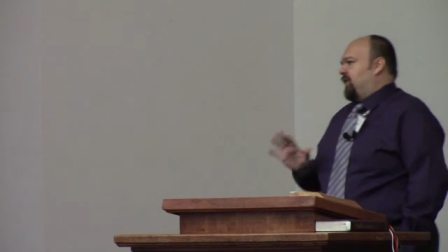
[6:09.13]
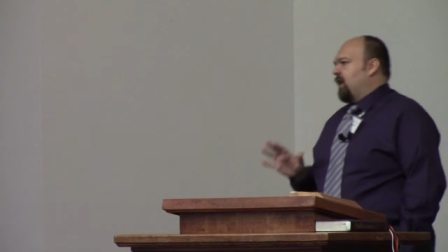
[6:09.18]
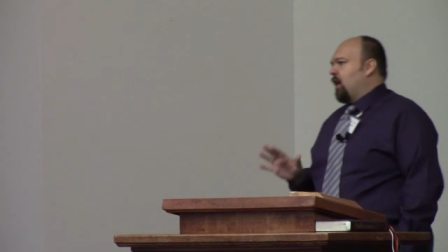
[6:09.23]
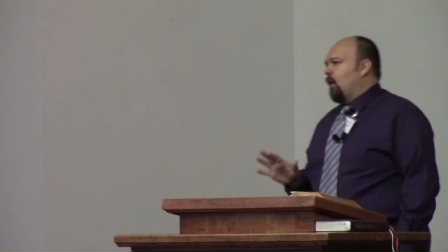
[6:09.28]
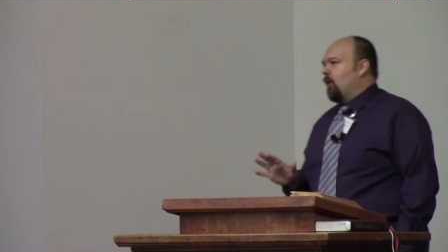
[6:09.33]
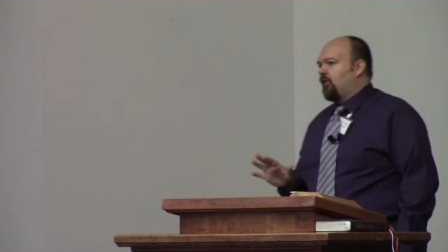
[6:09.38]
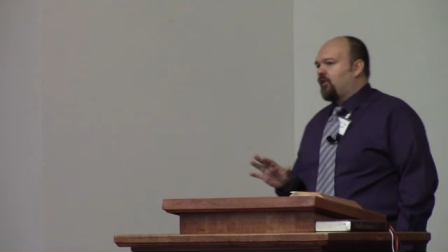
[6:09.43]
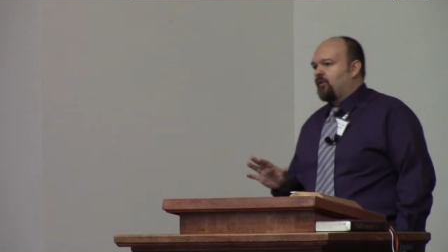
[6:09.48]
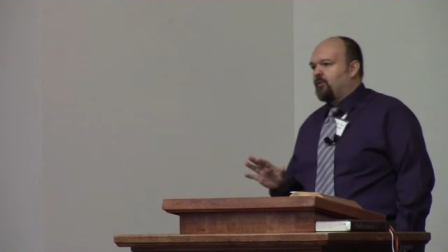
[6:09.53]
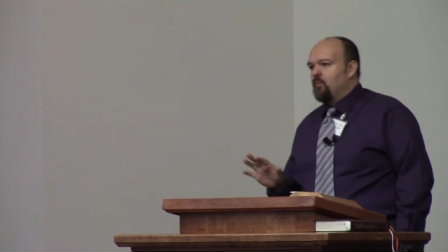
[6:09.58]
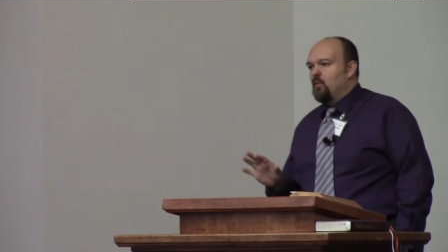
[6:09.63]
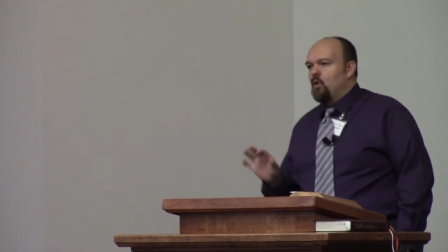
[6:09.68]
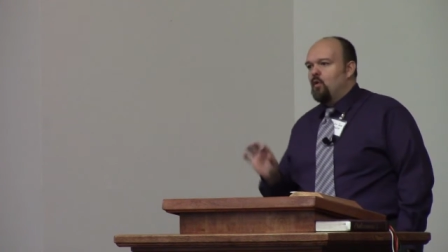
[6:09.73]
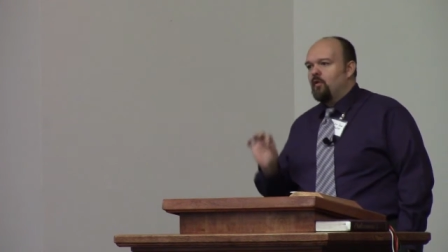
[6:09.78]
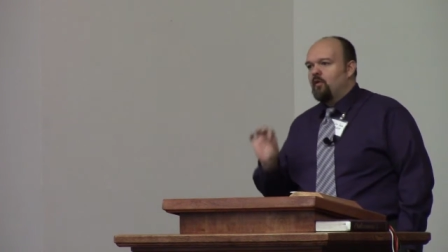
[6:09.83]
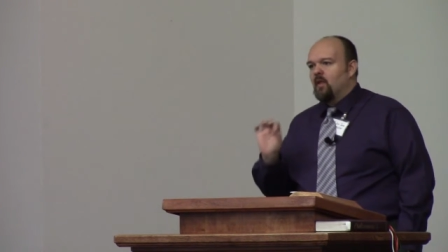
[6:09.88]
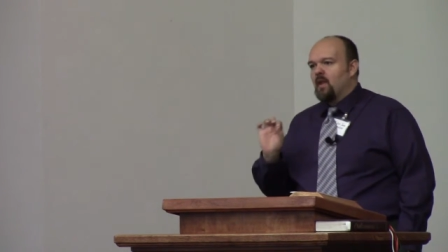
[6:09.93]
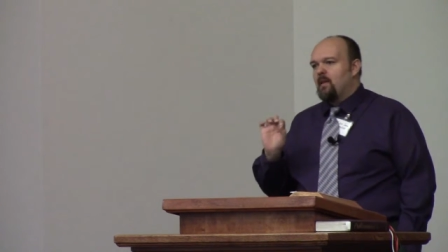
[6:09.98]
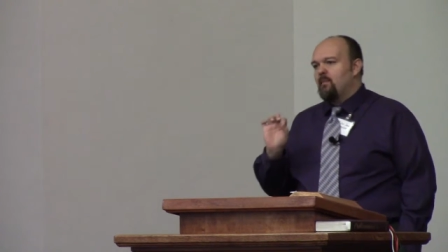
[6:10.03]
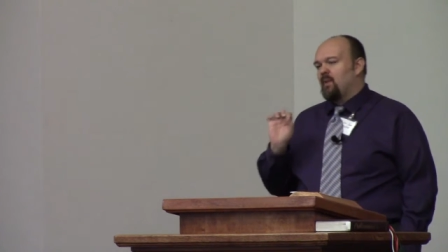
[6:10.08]
to go
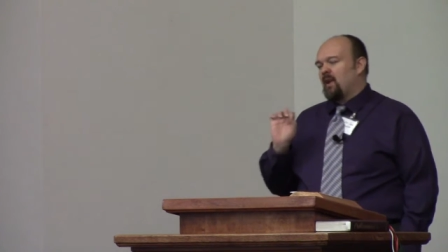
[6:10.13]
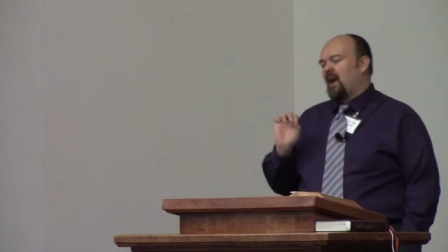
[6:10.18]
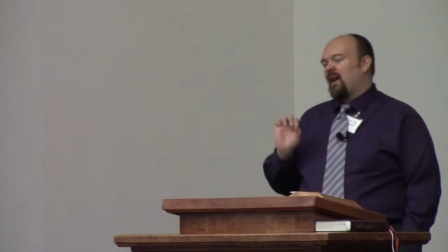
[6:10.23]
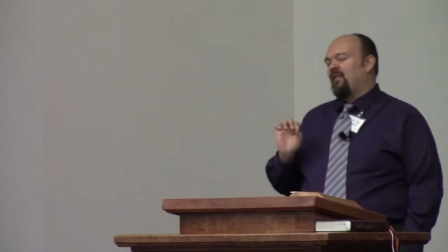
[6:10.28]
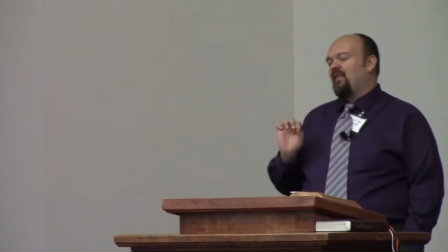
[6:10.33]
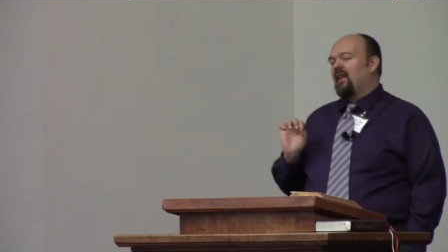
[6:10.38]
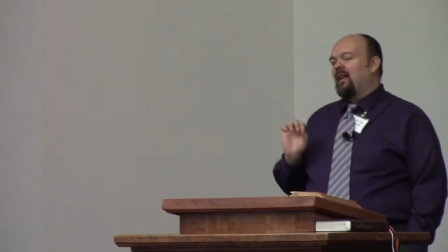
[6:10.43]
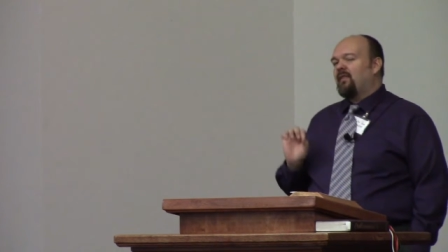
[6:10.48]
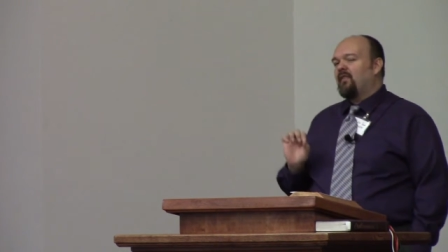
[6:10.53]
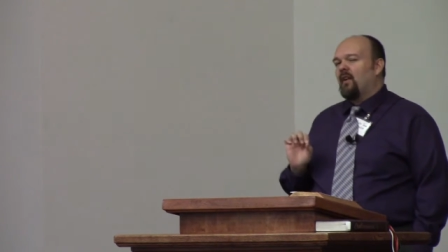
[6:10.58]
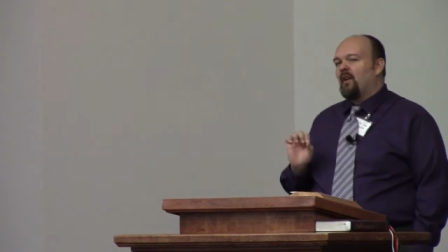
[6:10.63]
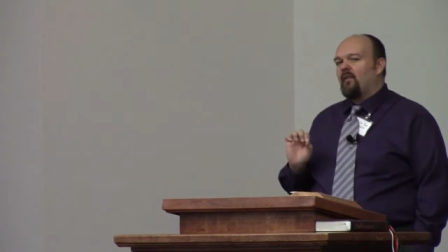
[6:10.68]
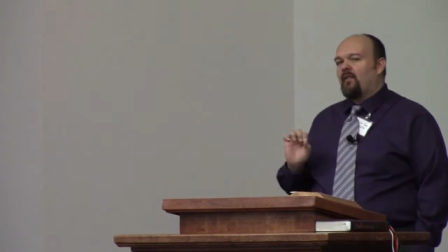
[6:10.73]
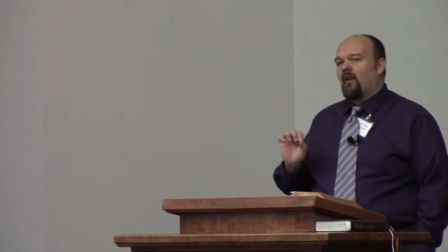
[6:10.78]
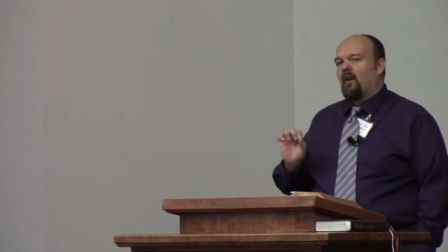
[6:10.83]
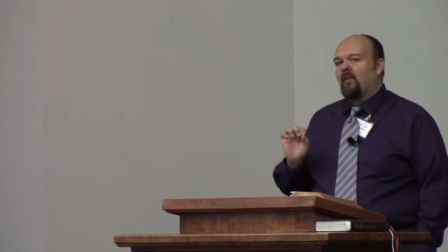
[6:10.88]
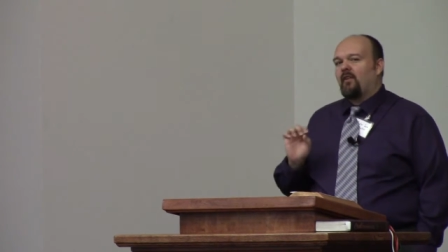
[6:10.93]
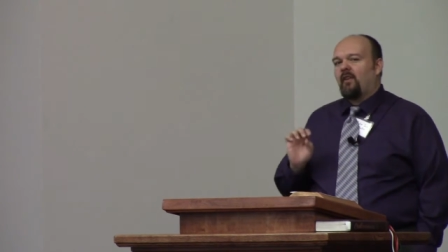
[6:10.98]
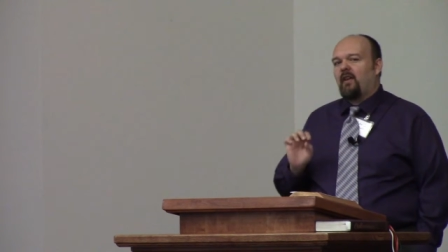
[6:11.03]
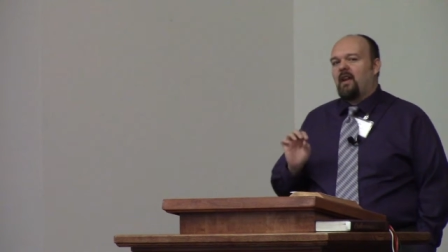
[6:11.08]
smoothly, but I think that
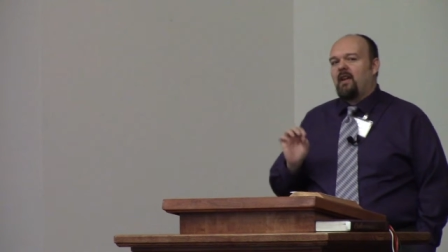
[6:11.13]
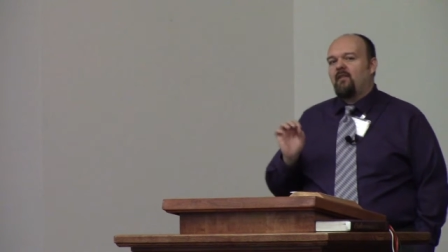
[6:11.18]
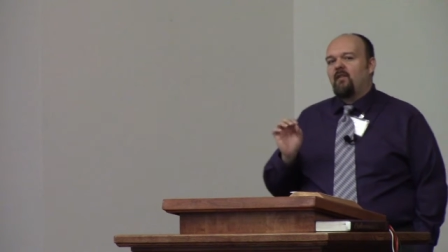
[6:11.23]
there's